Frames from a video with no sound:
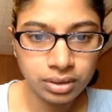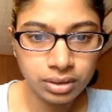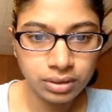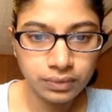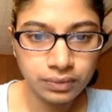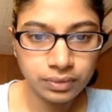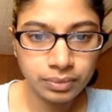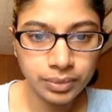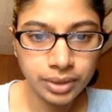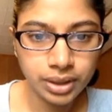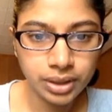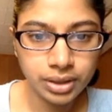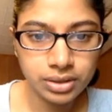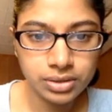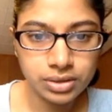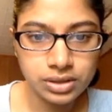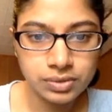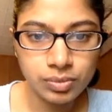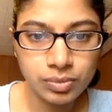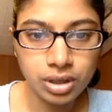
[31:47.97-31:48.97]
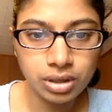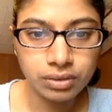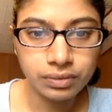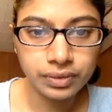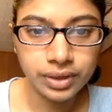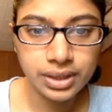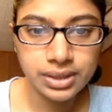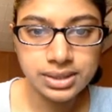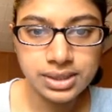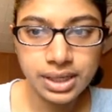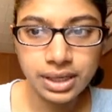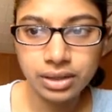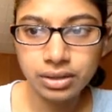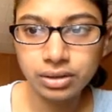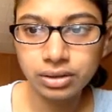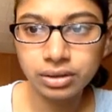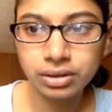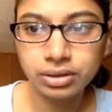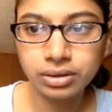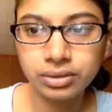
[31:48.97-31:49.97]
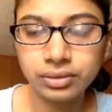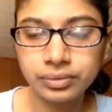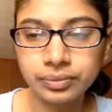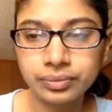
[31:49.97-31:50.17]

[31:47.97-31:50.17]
And make it into a smaller rectangle.